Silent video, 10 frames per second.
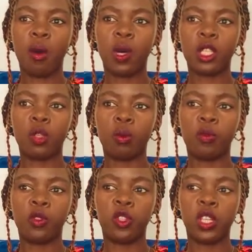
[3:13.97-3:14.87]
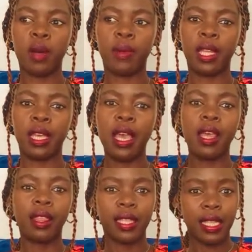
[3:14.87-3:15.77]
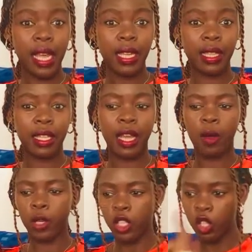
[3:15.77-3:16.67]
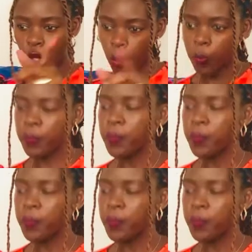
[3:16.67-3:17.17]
once you move to Germany, that's learning the language. So